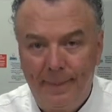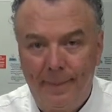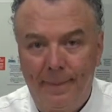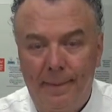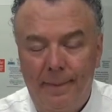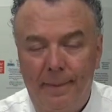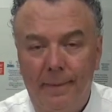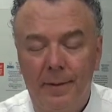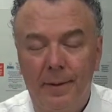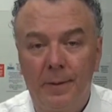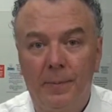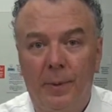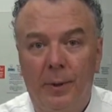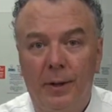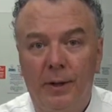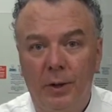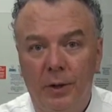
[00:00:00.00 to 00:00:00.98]
or
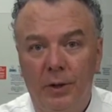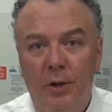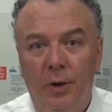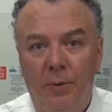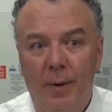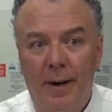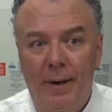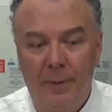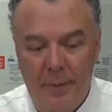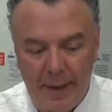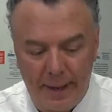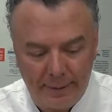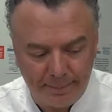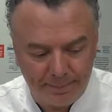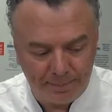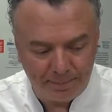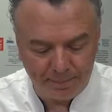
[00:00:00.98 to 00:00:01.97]
spoiled, you'd know right
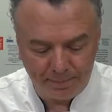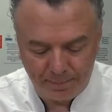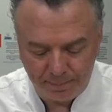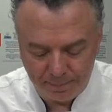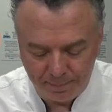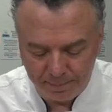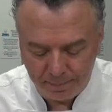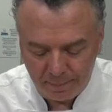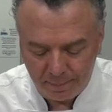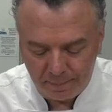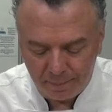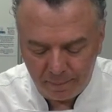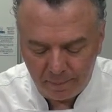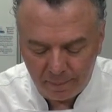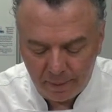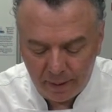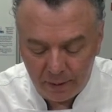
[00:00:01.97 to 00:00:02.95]
away.
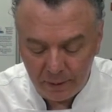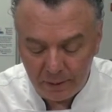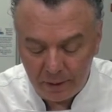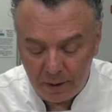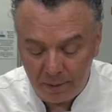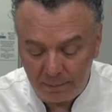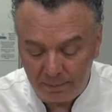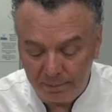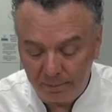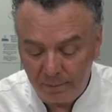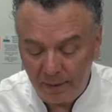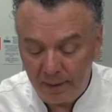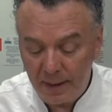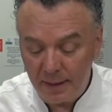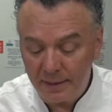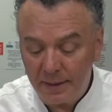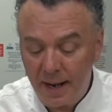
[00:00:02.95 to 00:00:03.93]
So
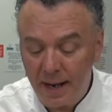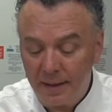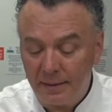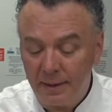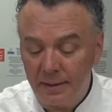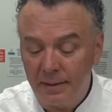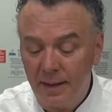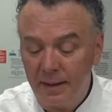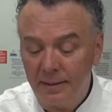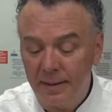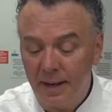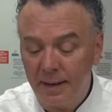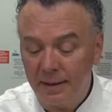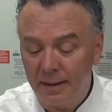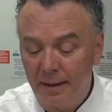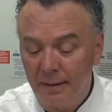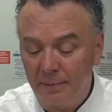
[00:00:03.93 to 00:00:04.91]
that's nice. It tastes
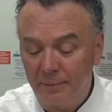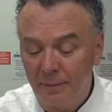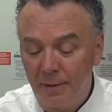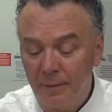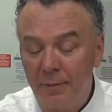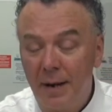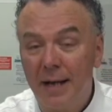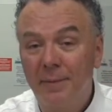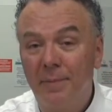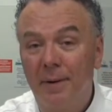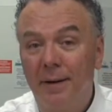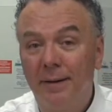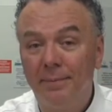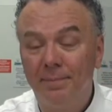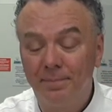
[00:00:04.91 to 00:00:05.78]
like um, a raspberry.